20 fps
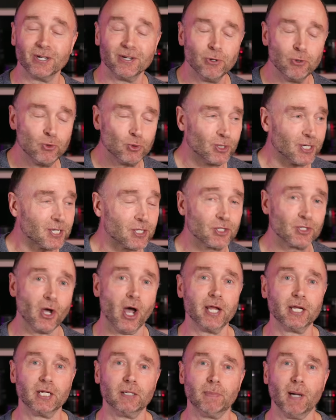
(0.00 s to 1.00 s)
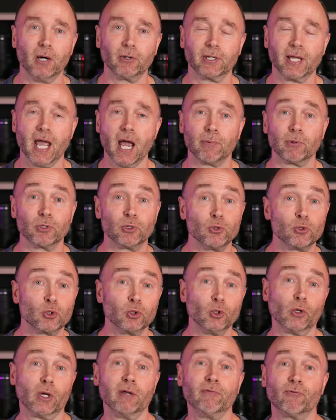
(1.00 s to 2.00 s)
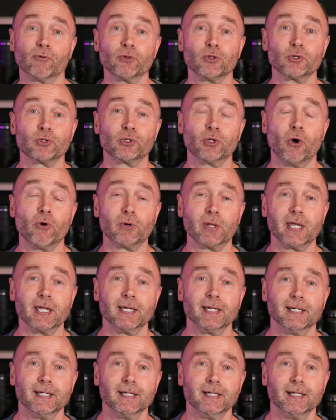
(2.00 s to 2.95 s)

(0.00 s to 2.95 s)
who's excited about cameras, who's looking for the Sony,